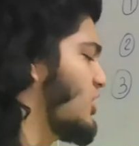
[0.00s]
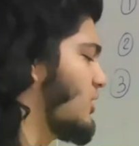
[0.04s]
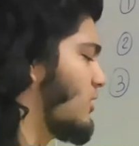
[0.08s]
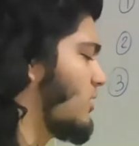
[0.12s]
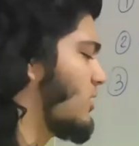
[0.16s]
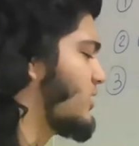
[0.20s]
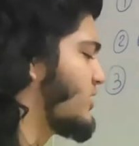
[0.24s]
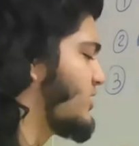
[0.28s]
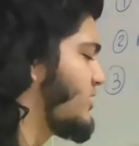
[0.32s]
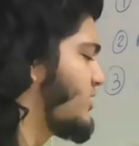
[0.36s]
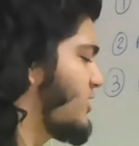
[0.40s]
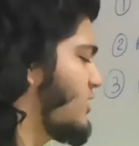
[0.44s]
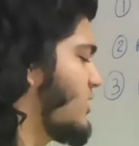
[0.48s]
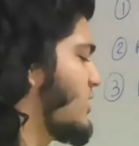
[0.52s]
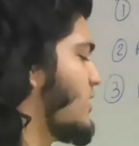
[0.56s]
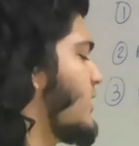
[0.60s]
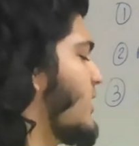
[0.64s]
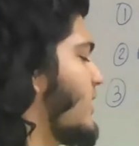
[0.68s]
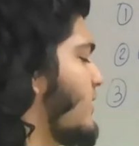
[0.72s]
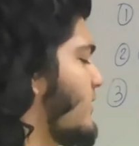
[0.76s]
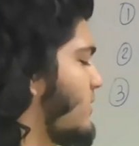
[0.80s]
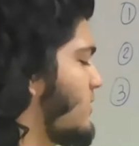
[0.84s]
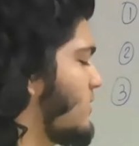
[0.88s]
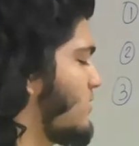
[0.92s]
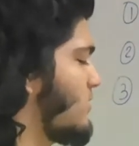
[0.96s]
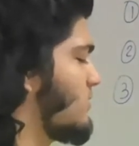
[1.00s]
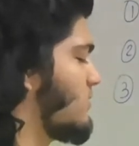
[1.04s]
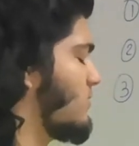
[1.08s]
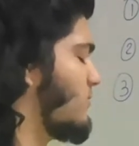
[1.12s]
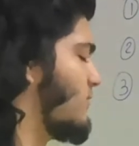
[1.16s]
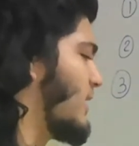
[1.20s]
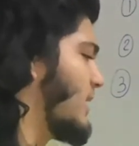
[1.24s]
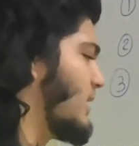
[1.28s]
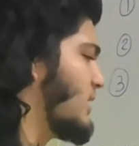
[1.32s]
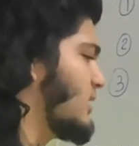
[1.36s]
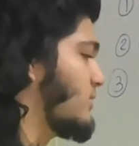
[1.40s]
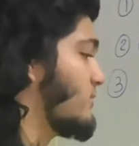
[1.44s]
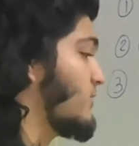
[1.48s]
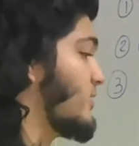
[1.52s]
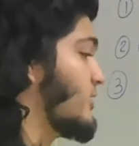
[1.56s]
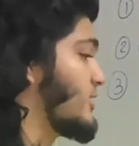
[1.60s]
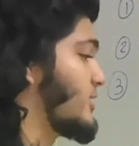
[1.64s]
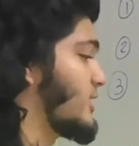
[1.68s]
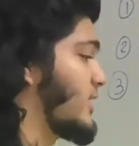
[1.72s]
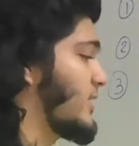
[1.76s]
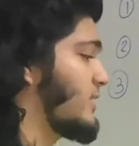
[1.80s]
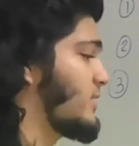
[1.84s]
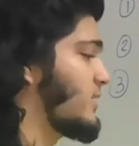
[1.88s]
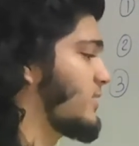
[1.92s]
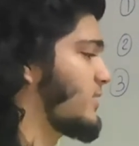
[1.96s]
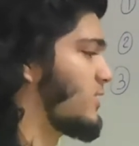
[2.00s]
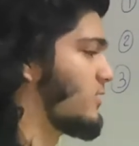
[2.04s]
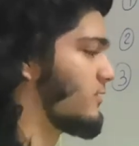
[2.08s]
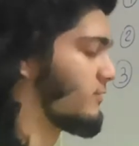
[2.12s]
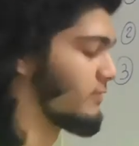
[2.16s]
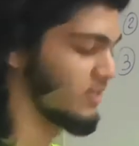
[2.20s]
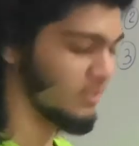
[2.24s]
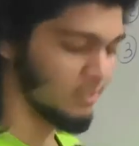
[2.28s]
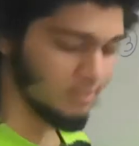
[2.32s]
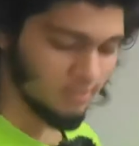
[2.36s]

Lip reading: or shearing the y equals sine graph.